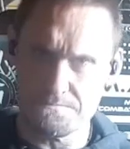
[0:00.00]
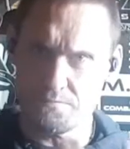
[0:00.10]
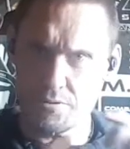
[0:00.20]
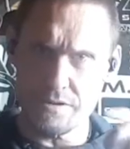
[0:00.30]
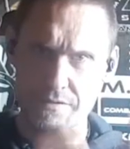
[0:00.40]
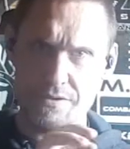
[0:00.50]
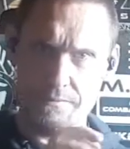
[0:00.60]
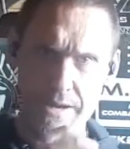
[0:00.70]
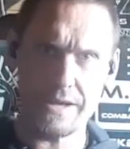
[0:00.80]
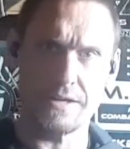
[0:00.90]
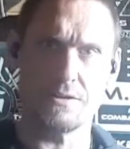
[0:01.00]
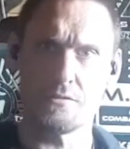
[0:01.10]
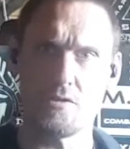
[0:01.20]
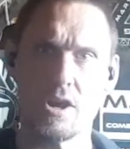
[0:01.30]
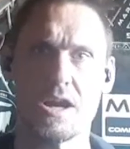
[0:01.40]
Put everything back into the
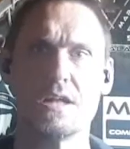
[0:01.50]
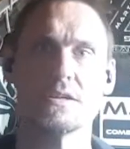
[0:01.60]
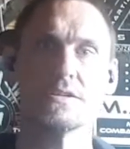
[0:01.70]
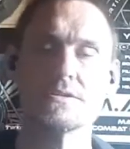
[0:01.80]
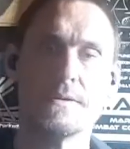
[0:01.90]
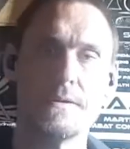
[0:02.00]
right colours.